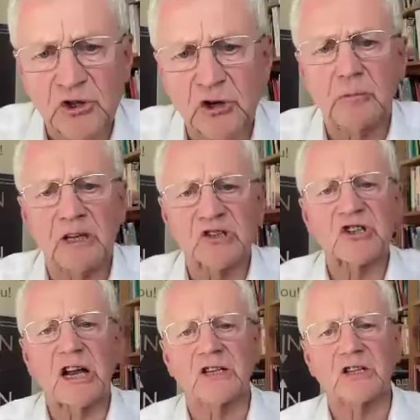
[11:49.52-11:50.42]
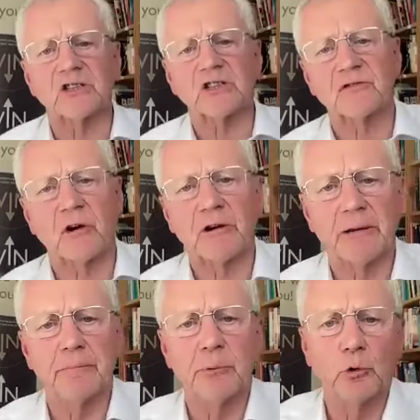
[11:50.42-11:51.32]
And presumably, status is
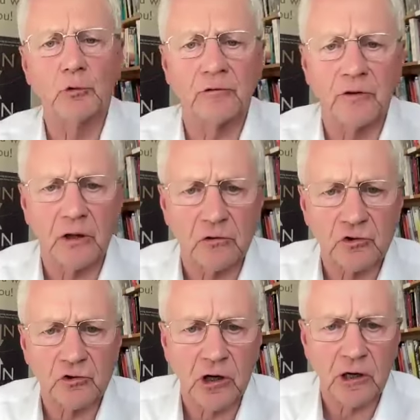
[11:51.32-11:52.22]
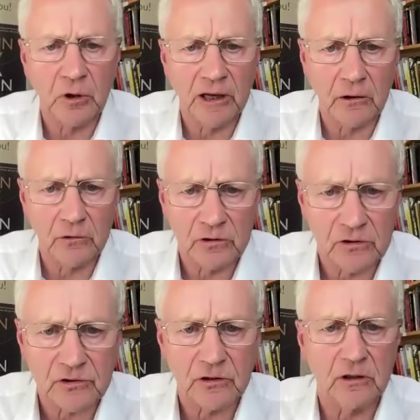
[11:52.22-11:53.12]
very important for those tribal
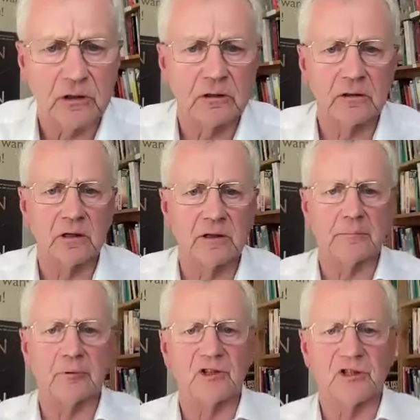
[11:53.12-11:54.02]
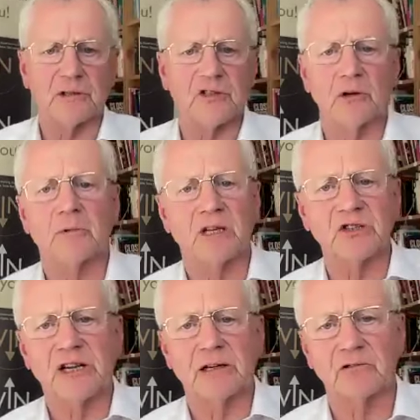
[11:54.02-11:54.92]
elders, and they're
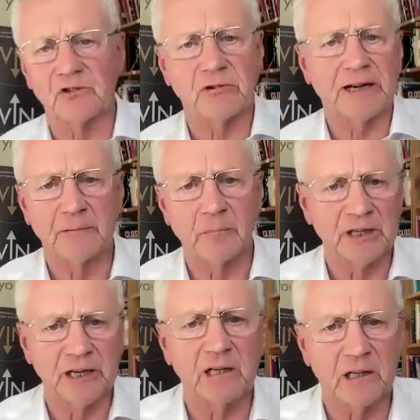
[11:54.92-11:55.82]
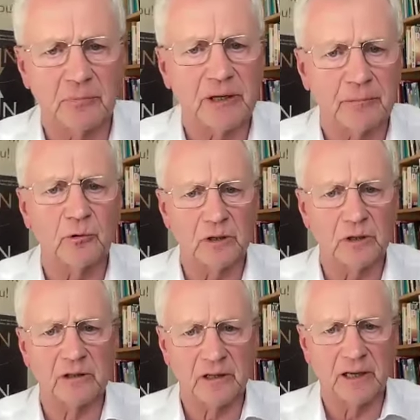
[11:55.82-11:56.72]
presumably surrounded by younger people.
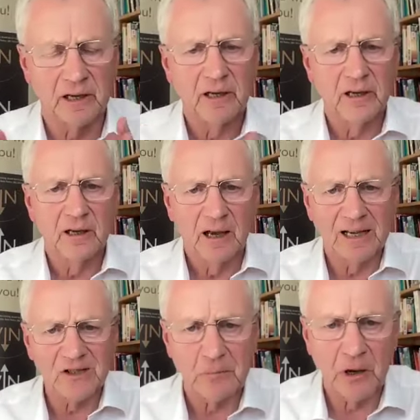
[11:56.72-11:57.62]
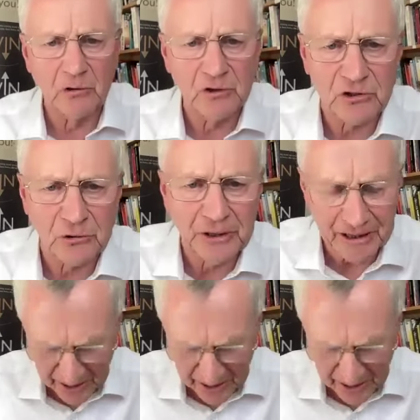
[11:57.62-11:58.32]
But as opposed to